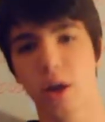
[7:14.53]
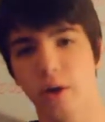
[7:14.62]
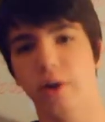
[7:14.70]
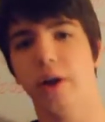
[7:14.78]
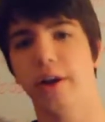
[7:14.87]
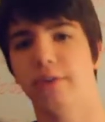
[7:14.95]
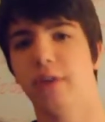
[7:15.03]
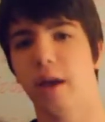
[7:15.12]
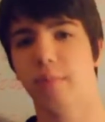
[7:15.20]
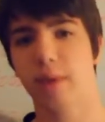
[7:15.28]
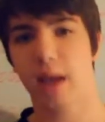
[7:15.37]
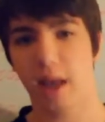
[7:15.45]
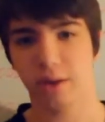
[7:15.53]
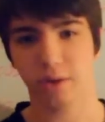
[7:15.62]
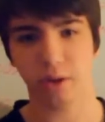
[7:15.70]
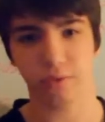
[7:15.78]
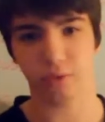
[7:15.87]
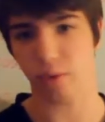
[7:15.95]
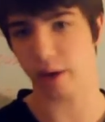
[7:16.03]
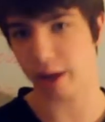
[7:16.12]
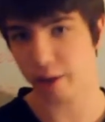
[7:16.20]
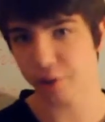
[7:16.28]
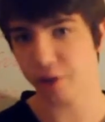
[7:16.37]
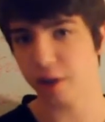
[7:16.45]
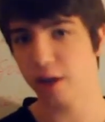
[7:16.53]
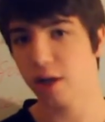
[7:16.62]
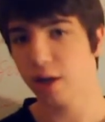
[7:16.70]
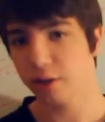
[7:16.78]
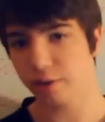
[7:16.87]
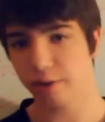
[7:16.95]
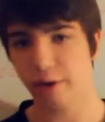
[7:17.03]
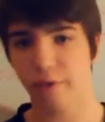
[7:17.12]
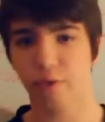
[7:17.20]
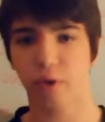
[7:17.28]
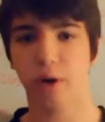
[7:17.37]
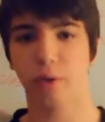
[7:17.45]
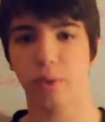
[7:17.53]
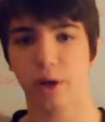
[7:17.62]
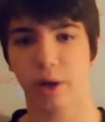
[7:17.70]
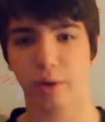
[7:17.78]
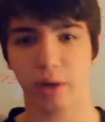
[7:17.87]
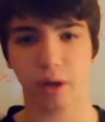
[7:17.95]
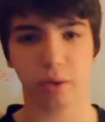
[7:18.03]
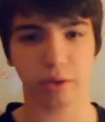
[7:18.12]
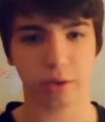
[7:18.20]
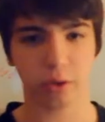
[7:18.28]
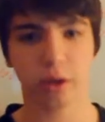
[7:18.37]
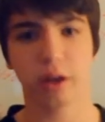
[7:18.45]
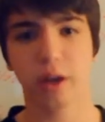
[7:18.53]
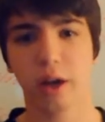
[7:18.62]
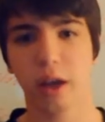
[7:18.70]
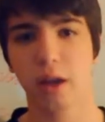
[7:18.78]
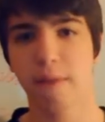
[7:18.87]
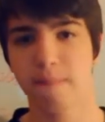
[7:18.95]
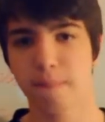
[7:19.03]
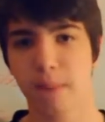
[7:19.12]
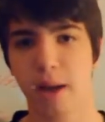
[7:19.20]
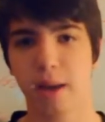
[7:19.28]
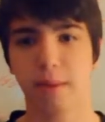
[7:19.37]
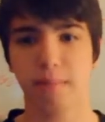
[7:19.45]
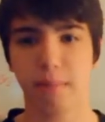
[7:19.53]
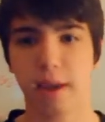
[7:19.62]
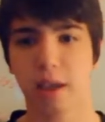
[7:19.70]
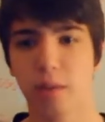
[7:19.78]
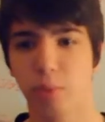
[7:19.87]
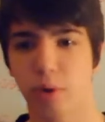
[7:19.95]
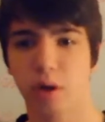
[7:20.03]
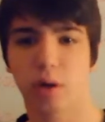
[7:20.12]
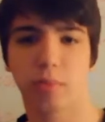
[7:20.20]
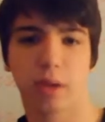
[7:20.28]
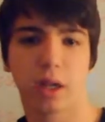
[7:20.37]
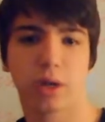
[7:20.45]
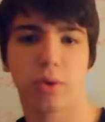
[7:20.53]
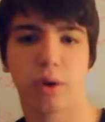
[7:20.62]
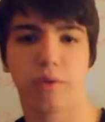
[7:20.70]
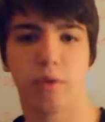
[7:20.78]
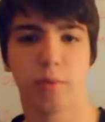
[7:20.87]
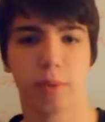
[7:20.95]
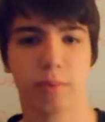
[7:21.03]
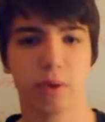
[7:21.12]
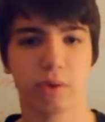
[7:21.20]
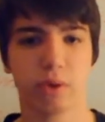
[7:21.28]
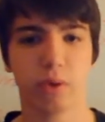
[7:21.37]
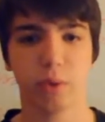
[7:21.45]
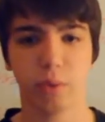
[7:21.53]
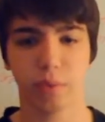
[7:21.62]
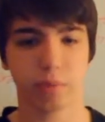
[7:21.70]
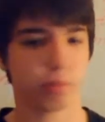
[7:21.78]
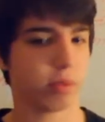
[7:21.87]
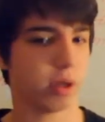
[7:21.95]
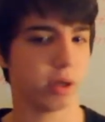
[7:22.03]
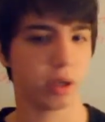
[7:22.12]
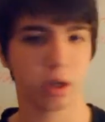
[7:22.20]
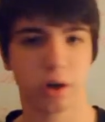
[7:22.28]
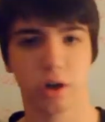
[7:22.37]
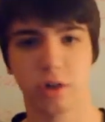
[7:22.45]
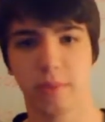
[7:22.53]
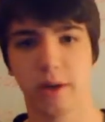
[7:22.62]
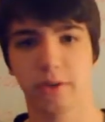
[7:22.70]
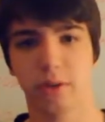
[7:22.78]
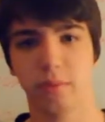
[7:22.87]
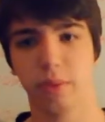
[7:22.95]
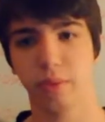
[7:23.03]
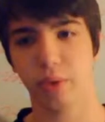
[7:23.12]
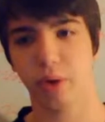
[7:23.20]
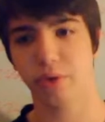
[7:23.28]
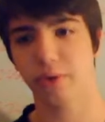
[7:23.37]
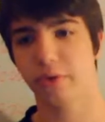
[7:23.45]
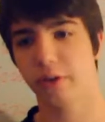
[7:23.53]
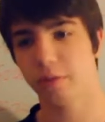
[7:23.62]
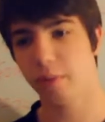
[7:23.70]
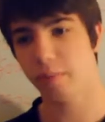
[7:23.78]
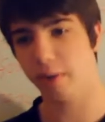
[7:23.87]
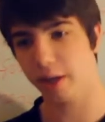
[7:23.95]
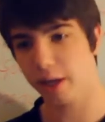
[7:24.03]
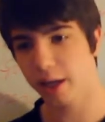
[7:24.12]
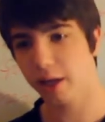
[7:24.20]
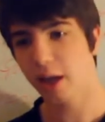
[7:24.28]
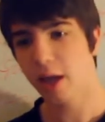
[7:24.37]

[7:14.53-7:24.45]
you're not as happy as if you are healthy. So therefore, we not only increase utility by making it morally obligatory for people to encourage medicine, but we also assist people in need.